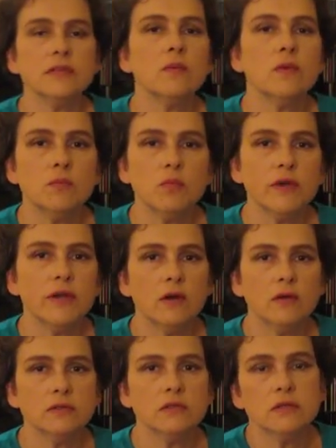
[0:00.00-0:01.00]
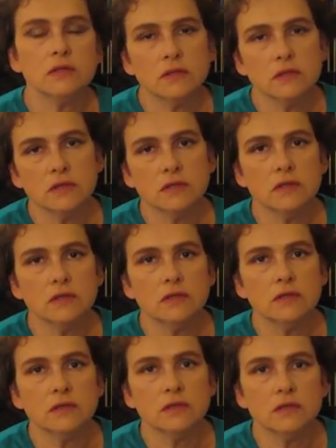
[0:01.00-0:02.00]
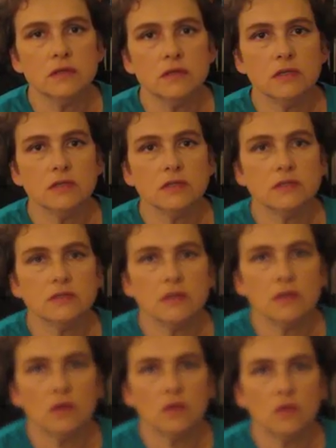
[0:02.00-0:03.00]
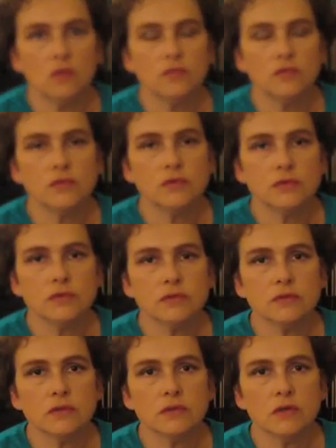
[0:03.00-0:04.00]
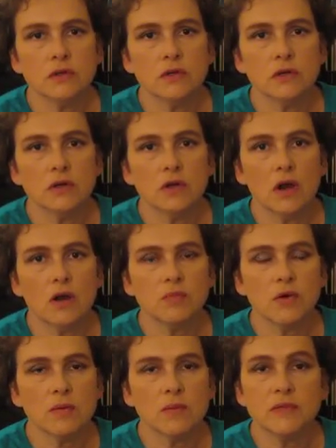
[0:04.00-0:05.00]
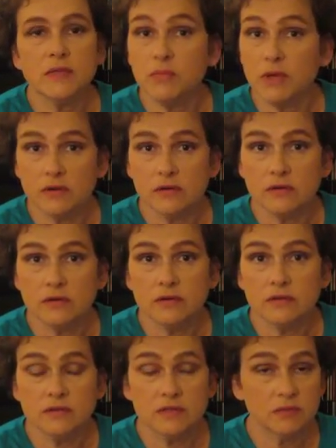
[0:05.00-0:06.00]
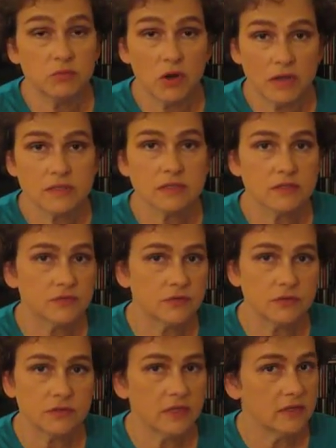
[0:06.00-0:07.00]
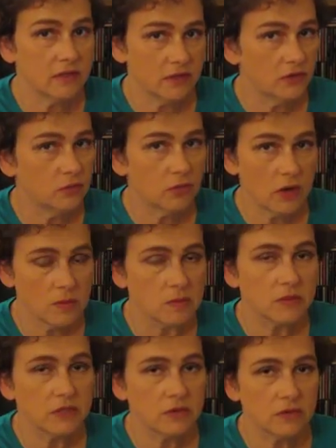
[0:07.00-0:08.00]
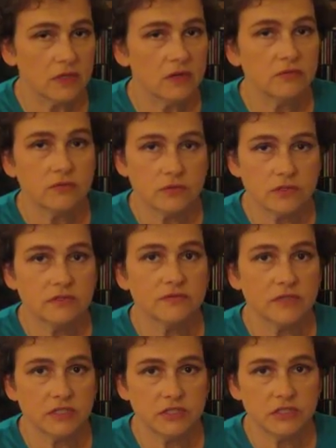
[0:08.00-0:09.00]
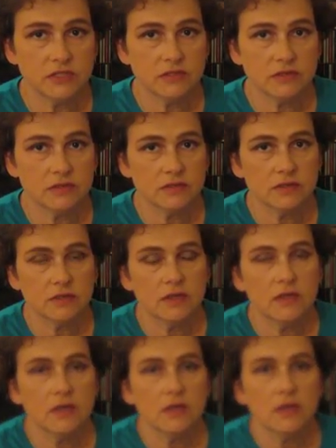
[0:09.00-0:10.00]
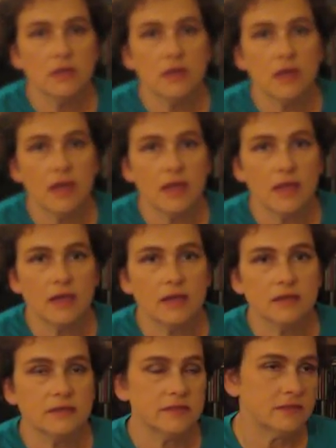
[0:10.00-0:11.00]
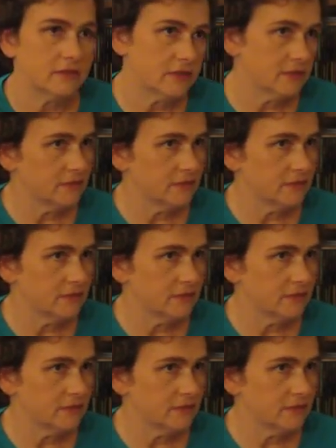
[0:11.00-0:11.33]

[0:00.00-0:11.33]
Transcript: thing I want to point out is whole foods are probably better than processed foods. I think you probably know that. Fruits and veggies. And